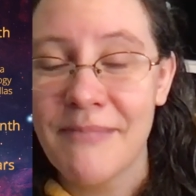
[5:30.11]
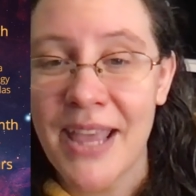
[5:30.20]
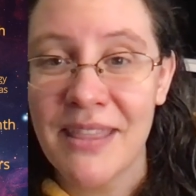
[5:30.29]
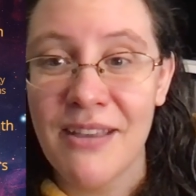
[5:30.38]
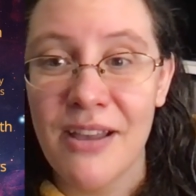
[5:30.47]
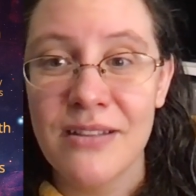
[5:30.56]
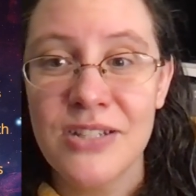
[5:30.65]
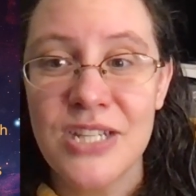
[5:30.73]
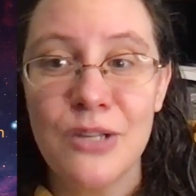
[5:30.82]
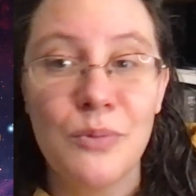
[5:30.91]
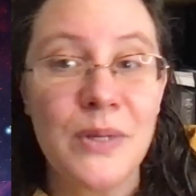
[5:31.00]

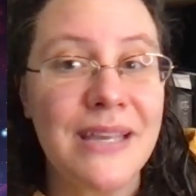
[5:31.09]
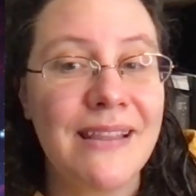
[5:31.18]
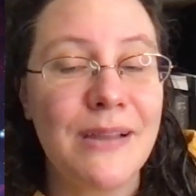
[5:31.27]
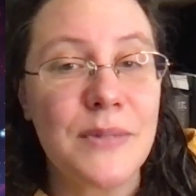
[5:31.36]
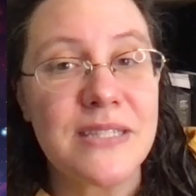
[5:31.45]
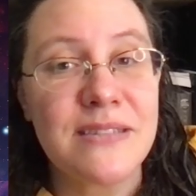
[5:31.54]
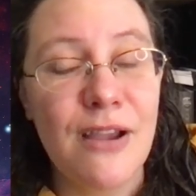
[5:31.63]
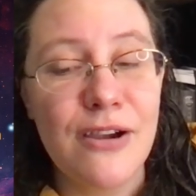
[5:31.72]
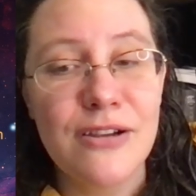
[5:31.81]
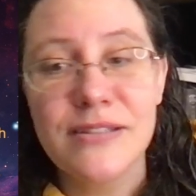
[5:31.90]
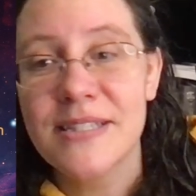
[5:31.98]
anthology Reclaim the
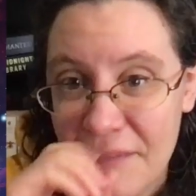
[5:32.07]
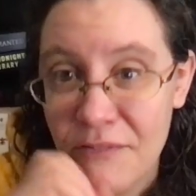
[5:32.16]
Stars.